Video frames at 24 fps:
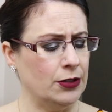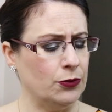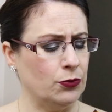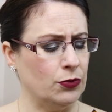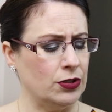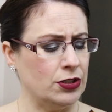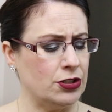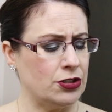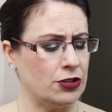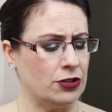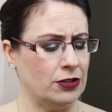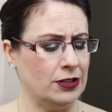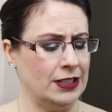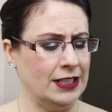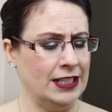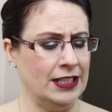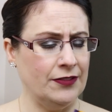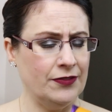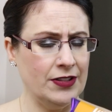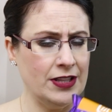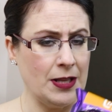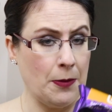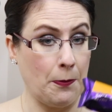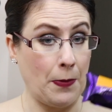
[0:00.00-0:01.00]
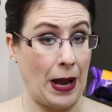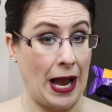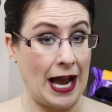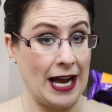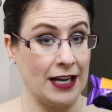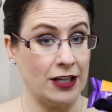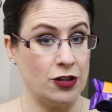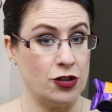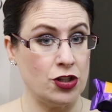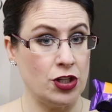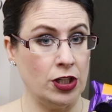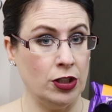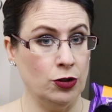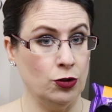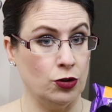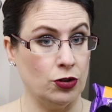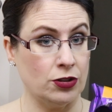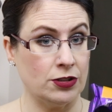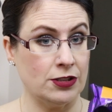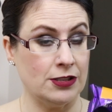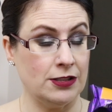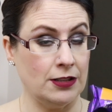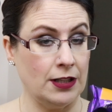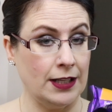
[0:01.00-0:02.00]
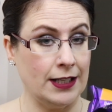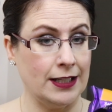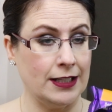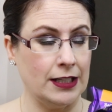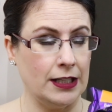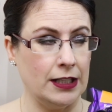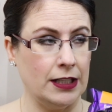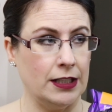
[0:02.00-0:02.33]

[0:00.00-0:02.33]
originally, even the packaging looks like